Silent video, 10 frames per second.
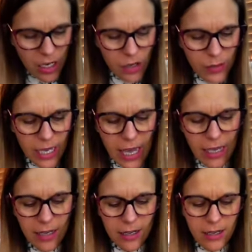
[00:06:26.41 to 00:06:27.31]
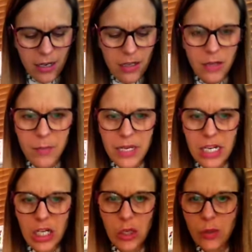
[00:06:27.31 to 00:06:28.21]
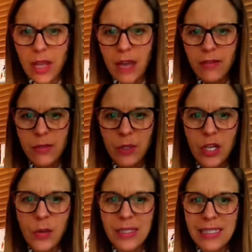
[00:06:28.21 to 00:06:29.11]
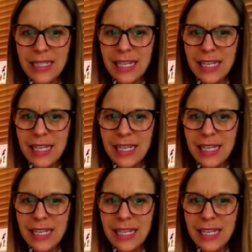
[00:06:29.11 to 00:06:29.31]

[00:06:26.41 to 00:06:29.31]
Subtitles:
Okay, and the big clue there is we know it's an